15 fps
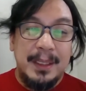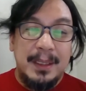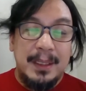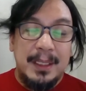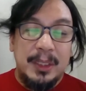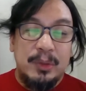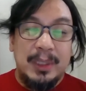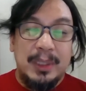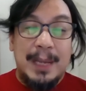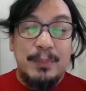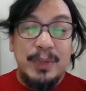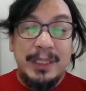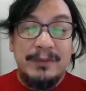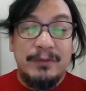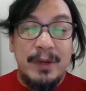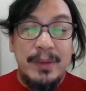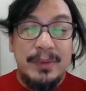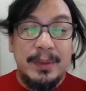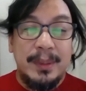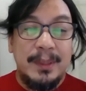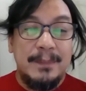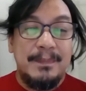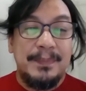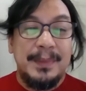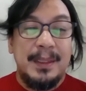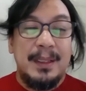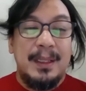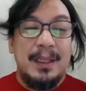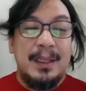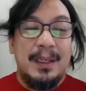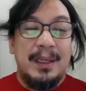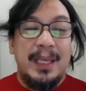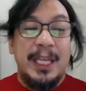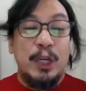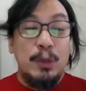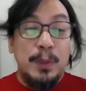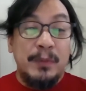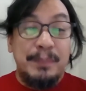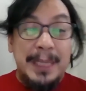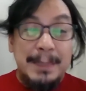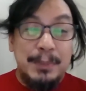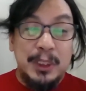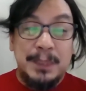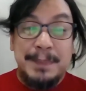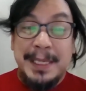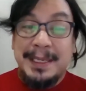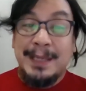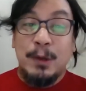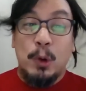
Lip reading: To elaborate further, a group of people speaking